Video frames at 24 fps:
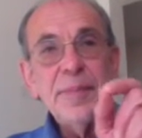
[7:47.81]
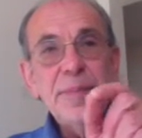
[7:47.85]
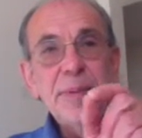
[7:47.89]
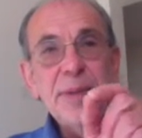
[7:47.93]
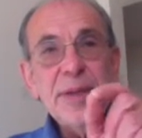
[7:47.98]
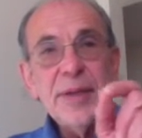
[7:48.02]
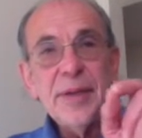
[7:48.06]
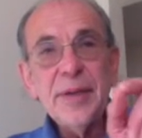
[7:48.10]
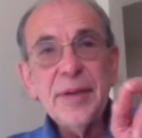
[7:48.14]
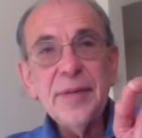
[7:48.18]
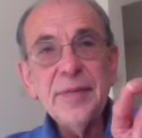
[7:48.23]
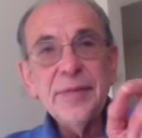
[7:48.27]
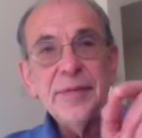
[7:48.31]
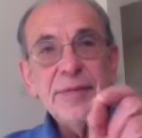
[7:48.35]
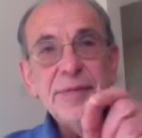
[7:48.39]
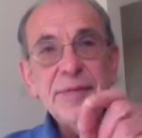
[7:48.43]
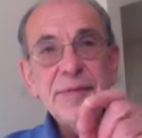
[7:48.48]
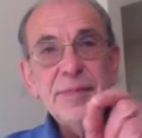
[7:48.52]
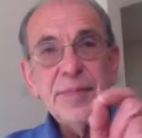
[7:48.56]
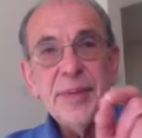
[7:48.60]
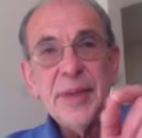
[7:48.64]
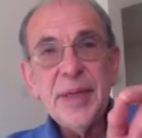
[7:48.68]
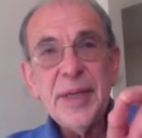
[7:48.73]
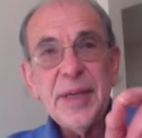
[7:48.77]
bit
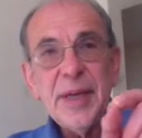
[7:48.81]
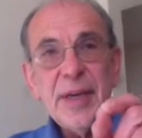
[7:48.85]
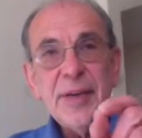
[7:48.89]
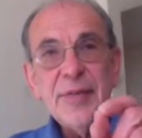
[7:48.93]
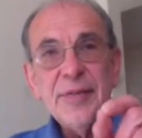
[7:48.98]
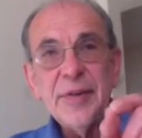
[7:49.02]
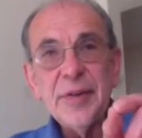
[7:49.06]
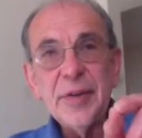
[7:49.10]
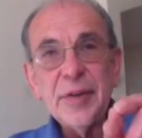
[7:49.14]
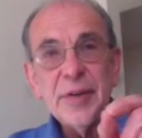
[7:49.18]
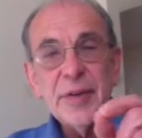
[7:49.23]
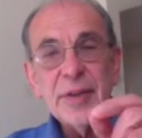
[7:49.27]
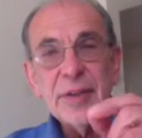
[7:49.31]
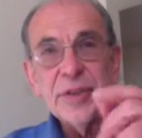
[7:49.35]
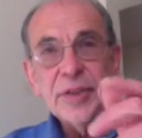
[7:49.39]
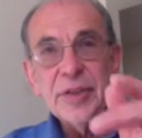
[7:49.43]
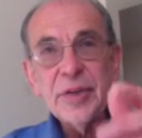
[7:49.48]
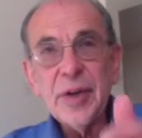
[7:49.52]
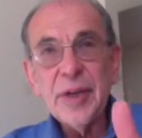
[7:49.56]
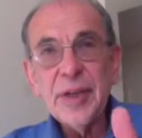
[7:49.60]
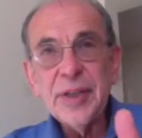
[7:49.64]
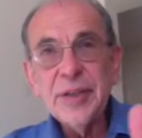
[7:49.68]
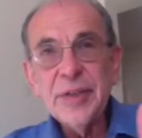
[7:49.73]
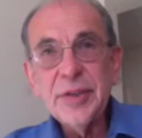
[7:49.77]
of behavior and
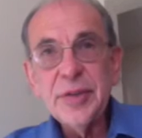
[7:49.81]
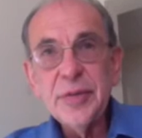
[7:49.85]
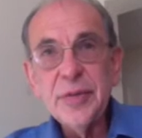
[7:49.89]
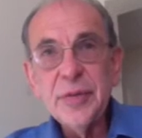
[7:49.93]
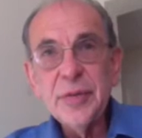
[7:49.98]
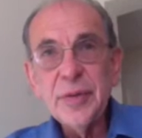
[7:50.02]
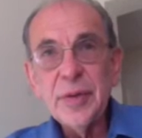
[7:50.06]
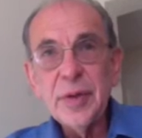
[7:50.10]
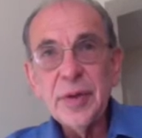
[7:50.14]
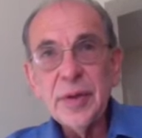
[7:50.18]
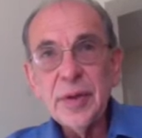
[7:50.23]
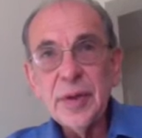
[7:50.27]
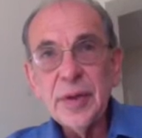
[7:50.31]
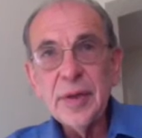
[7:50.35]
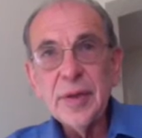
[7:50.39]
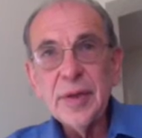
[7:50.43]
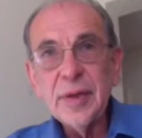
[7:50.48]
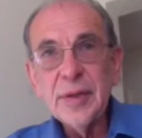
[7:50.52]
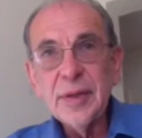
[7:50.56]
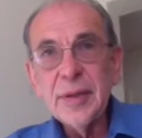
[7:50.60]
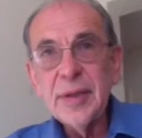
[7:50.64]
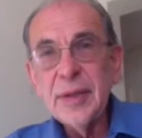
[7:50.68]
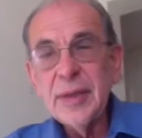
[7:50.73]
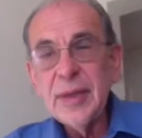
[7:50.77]
try to
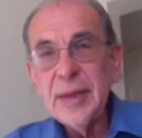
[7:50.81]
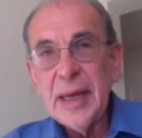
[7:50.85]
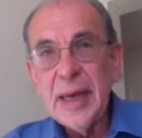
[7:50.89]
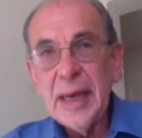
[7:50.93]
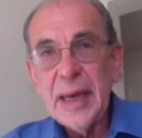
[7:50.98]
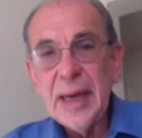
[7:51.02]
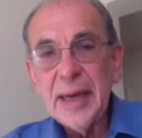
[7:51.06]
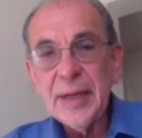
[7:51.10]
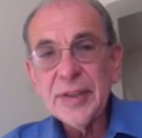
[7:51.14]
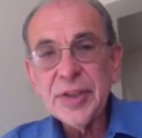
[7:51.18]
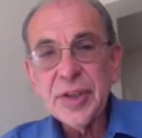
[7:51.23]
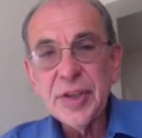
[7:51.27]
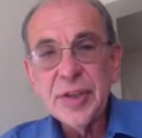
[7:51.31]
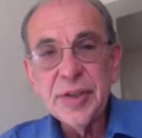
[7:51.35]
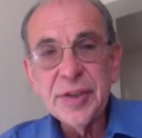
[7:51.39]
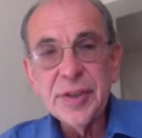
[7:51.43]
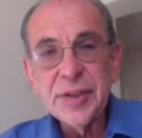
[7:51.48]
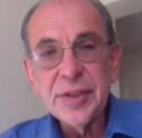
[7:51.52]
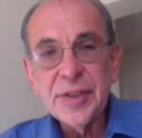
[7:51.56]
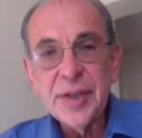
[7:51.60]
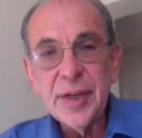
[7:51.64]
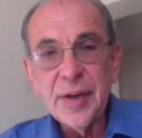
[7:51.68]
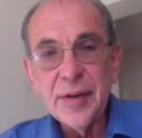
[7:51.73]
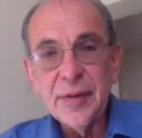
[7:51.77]
ask
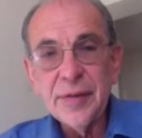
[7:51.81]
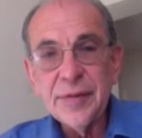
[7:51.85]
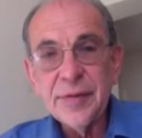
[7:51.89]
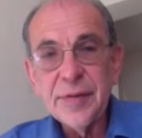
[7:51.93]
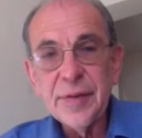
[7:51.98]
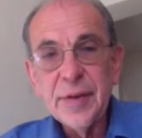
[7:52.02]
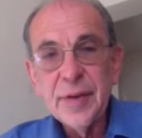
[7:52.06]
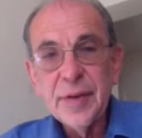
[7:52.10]
yourself,